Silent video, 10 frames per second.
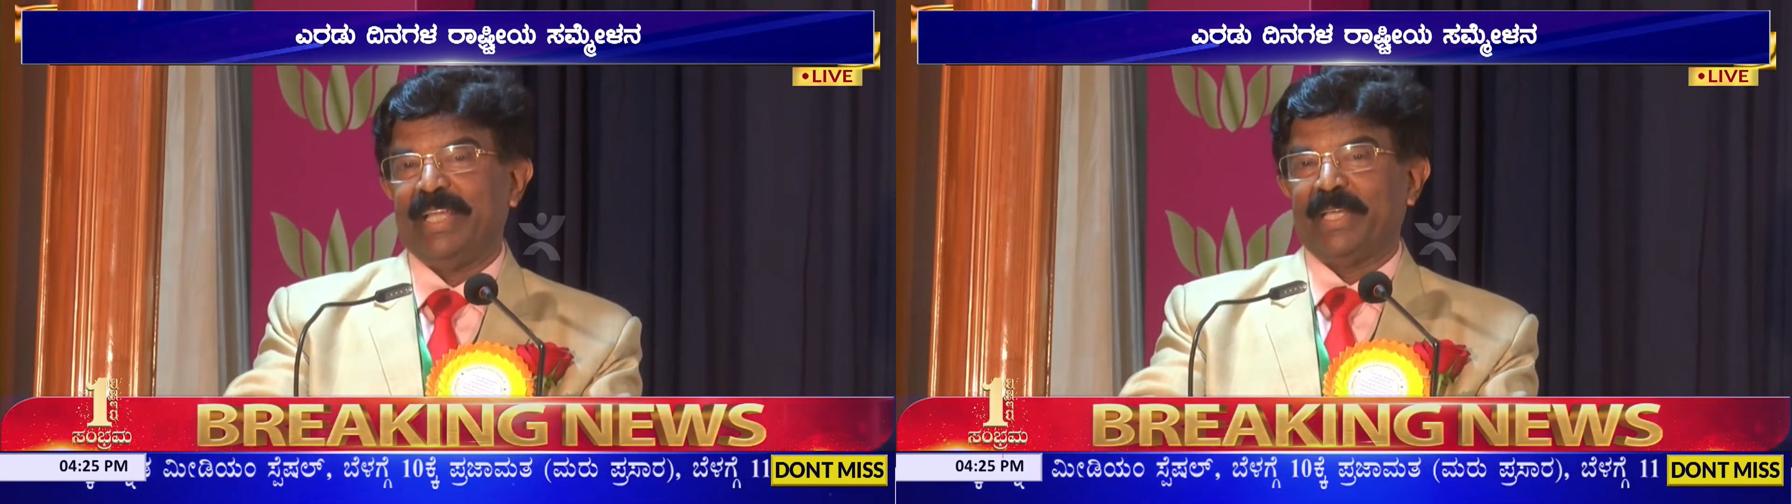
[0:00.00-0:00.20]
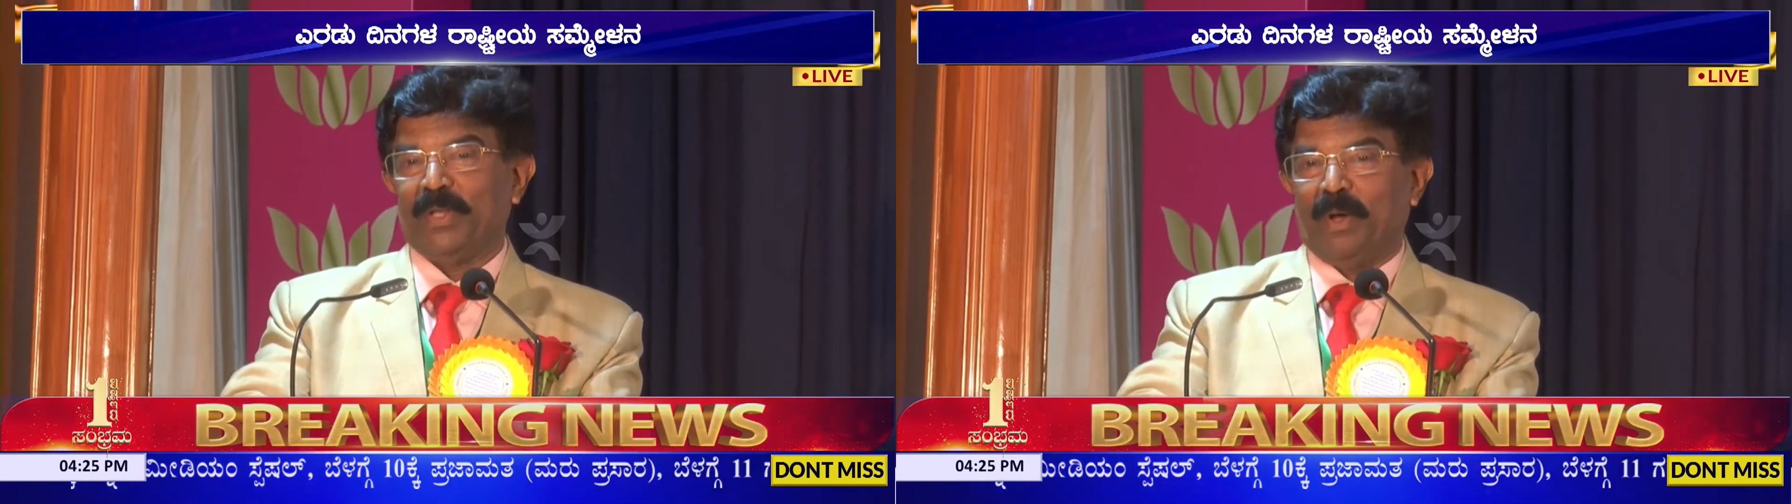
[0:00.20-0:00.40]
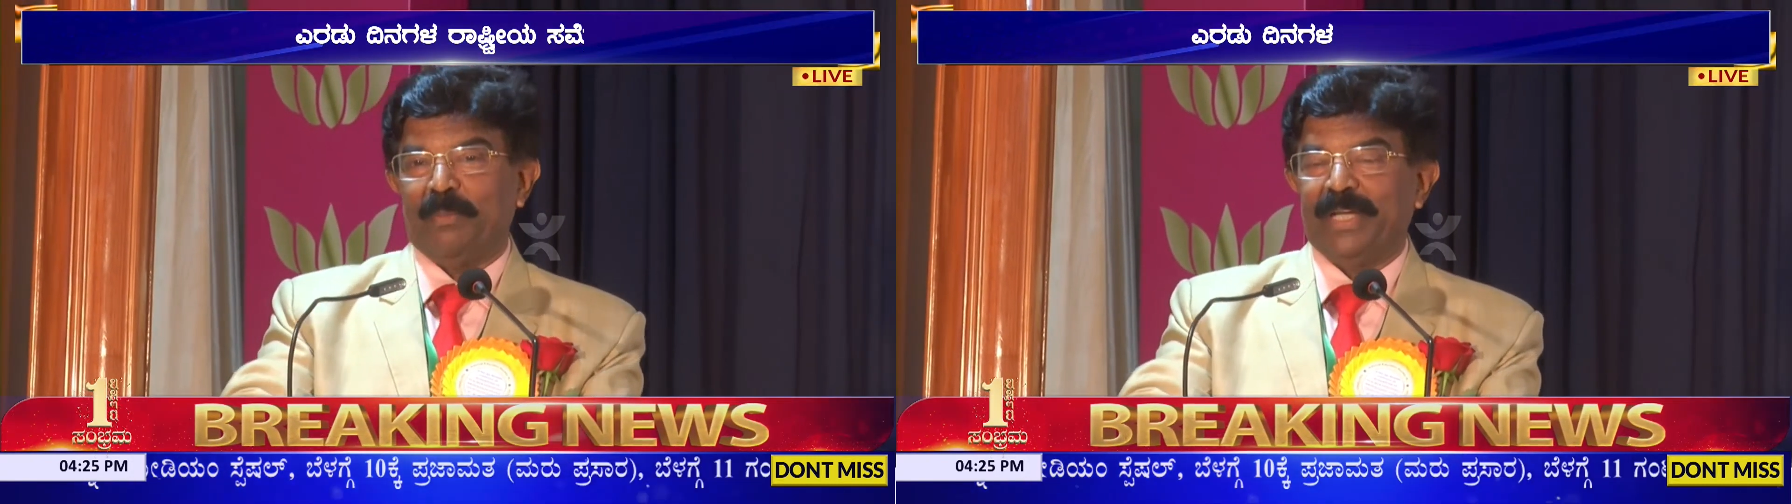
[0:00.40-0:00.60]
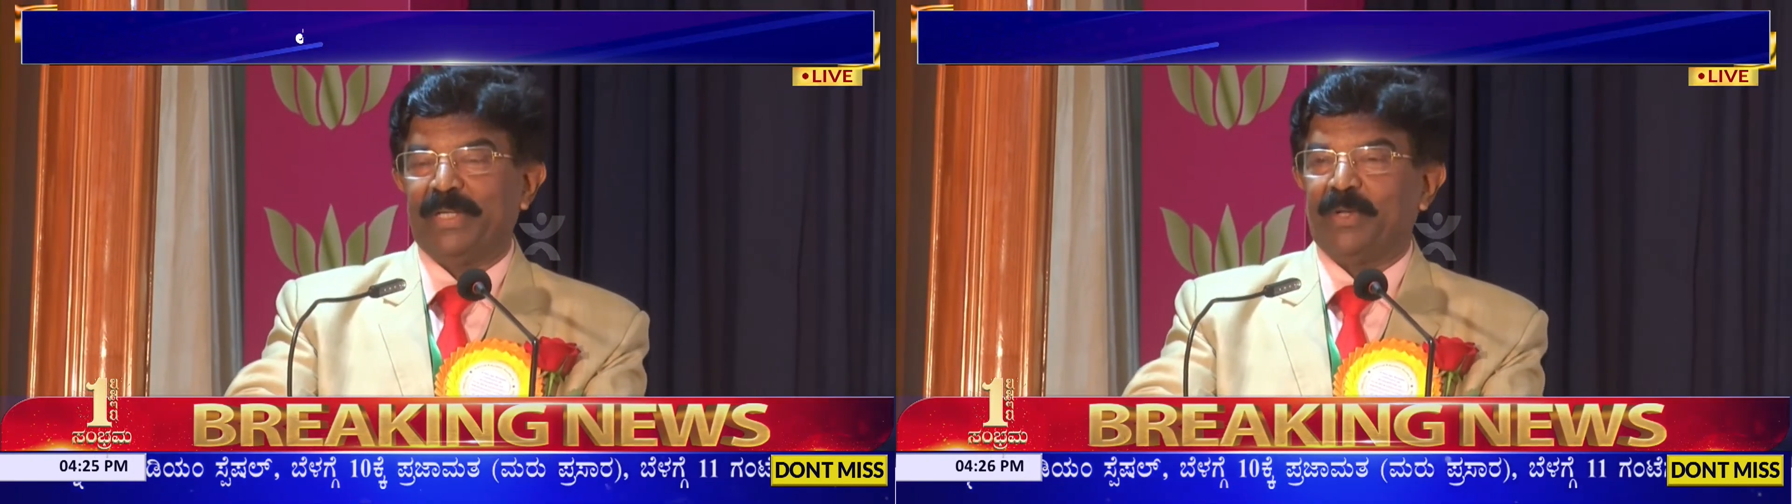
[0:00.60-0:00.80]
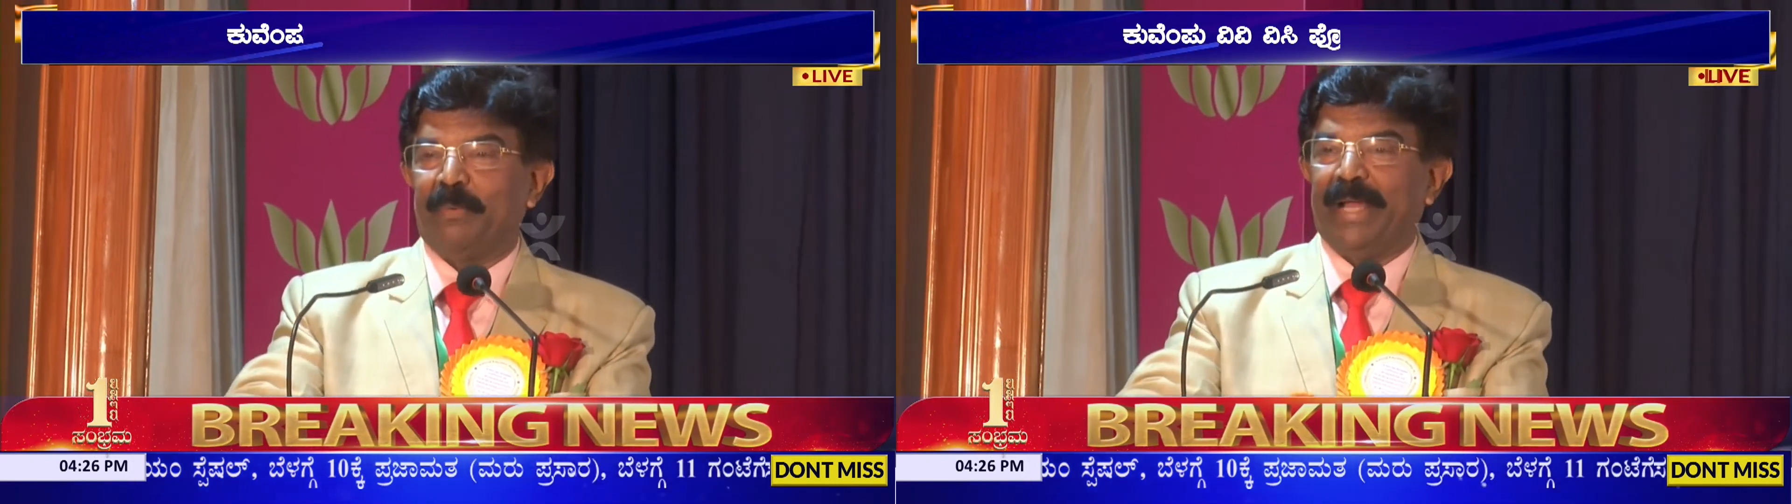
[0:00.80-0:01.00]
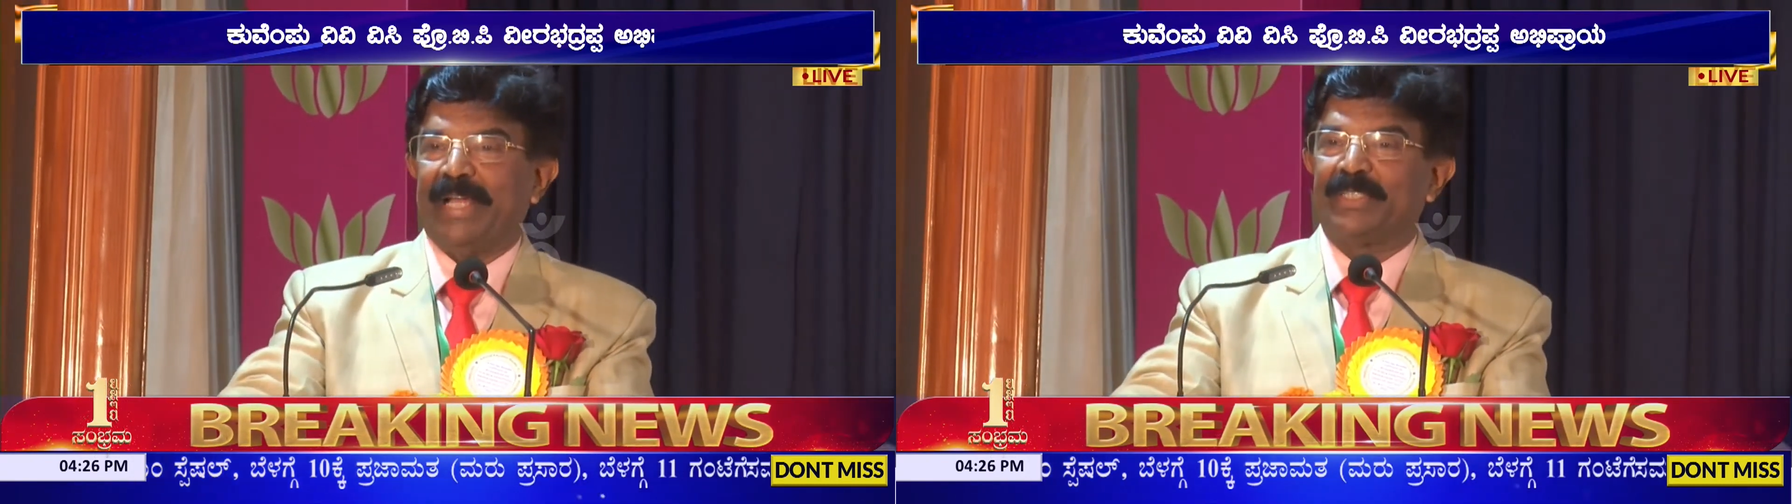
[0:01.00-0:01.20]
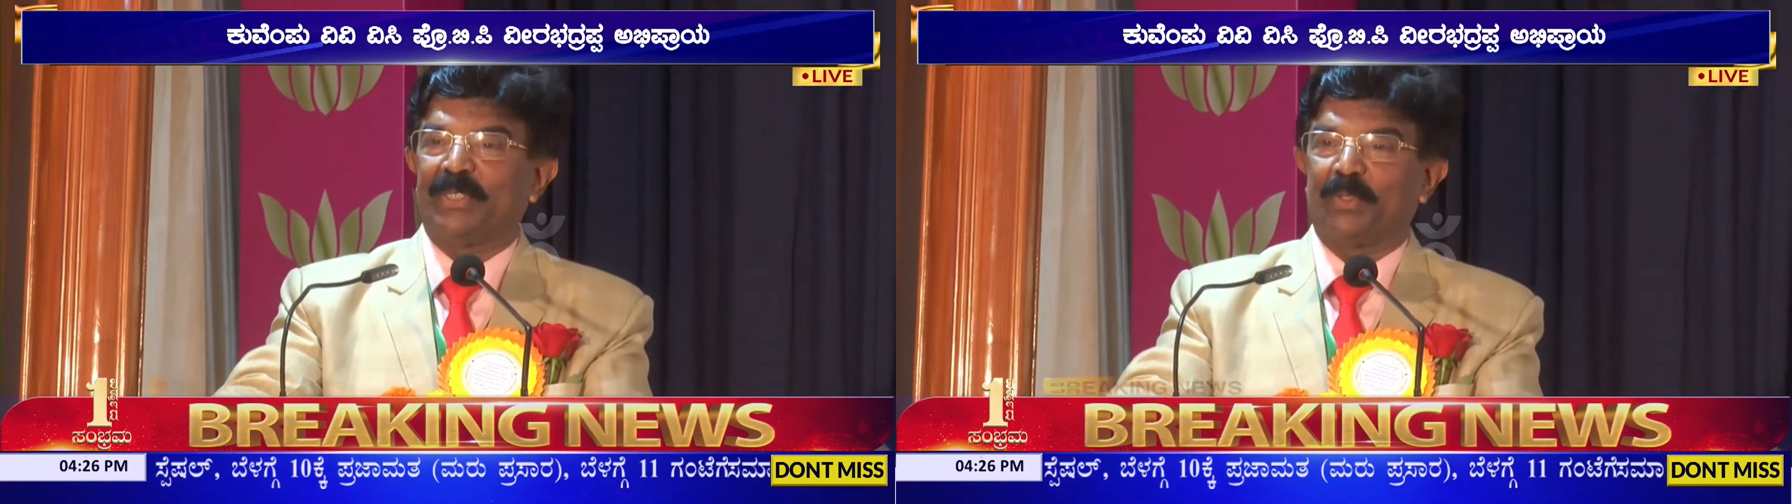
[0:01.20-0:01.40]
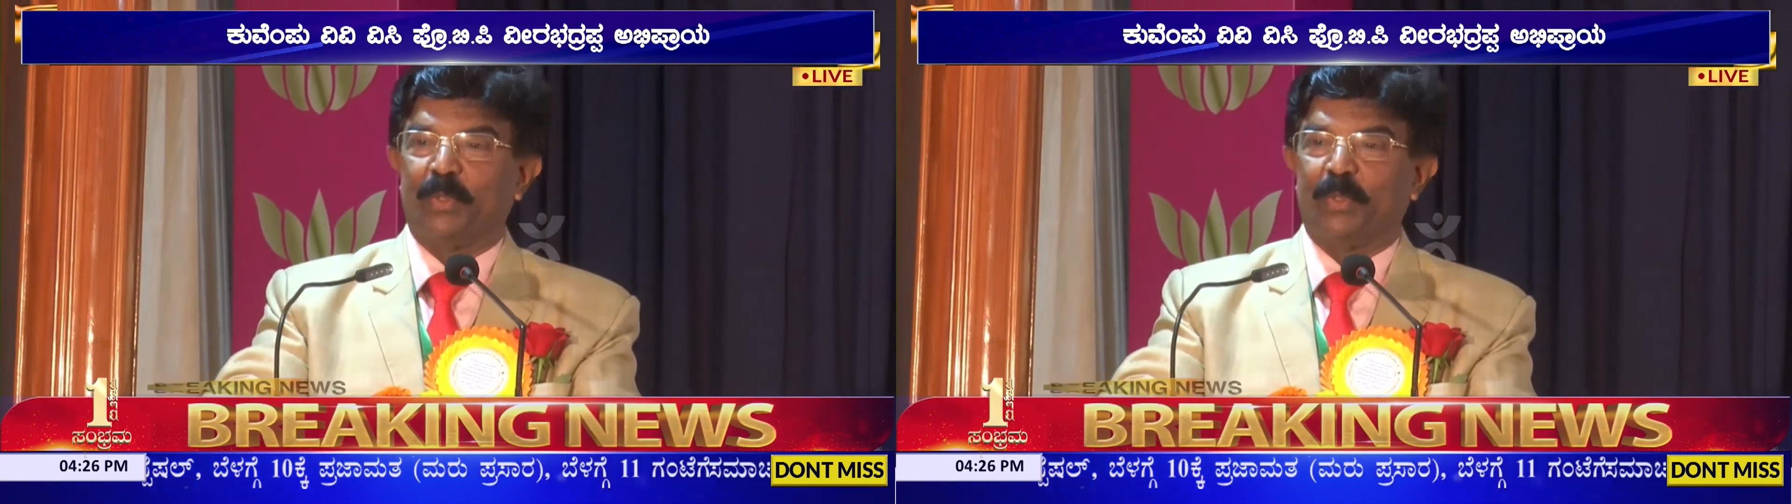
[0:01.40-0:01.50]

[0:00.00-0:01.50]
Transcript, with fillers: economic drawbacks,